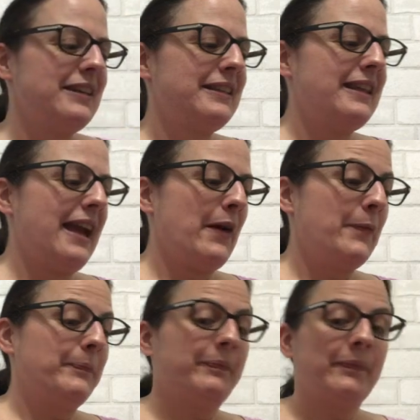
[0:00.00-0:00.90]
Now,
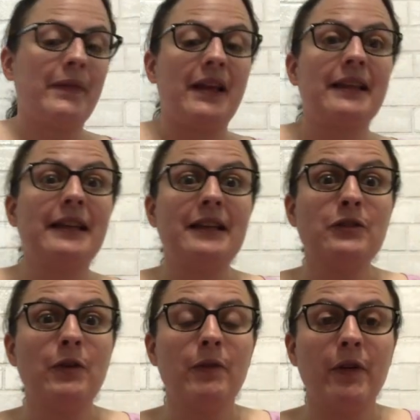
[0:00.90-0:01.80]
let's
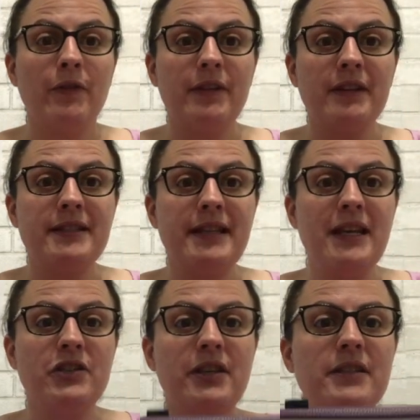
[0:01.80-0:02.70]
go over the
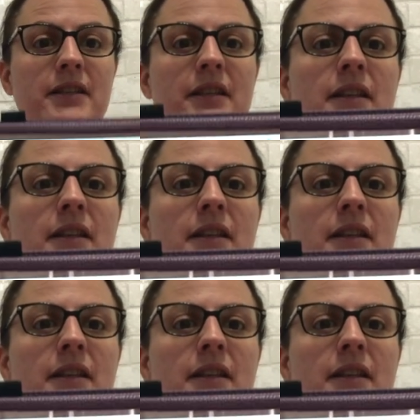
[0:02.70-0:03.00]
stages.